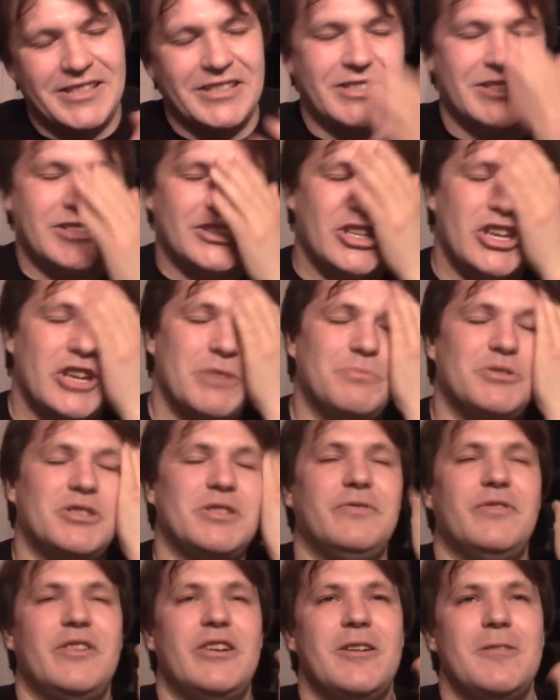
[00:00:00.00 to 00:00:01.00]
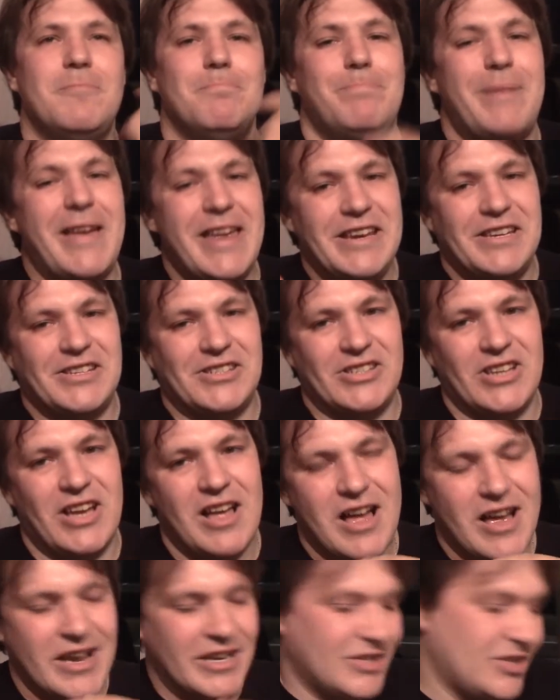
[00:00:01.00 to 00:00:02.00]
terms of base
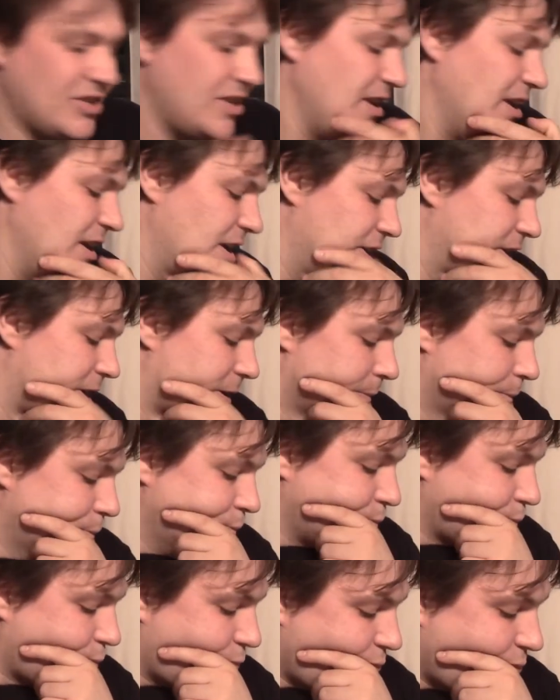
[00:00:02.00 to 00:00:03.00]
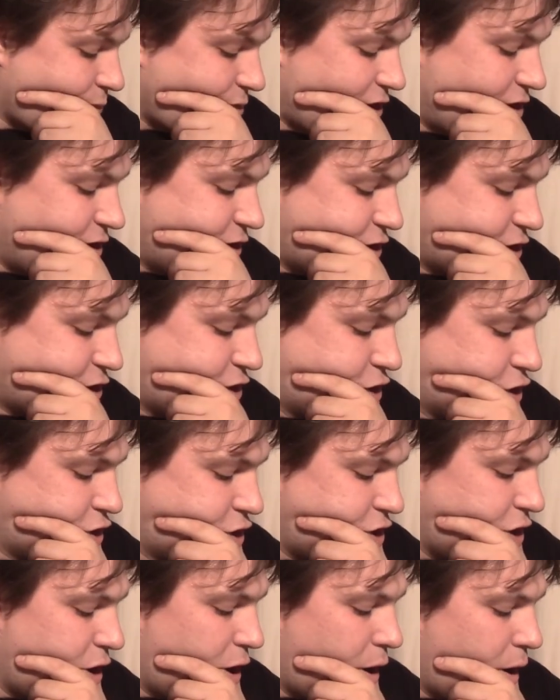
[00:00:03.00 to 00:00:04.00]
size,
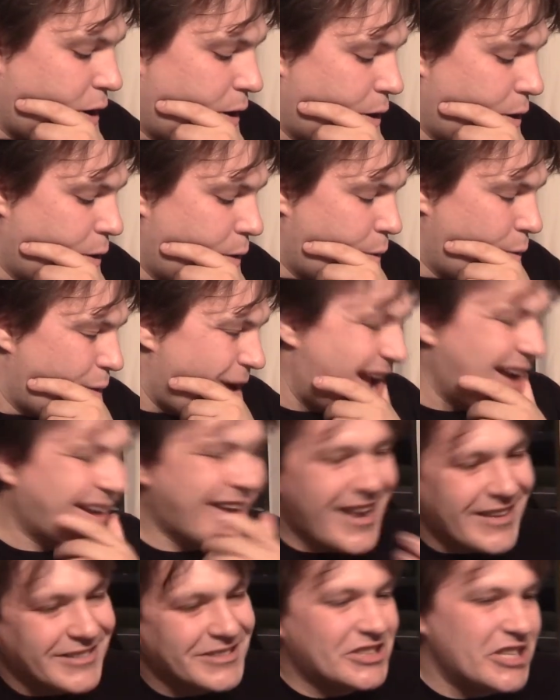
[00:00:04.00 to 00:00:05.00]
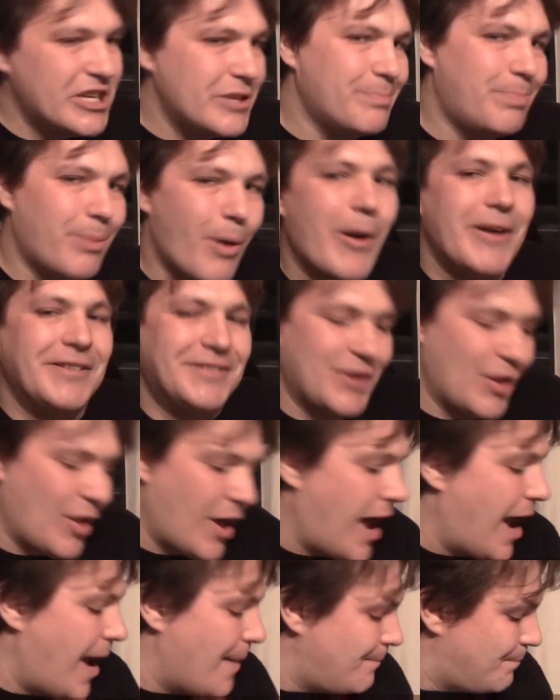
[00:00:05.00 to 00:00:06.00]
so I can see the point of
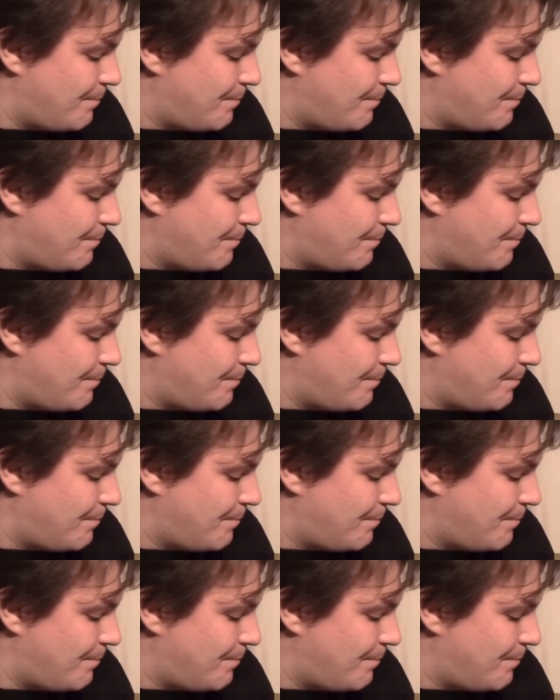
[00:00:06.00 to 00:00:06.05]
that.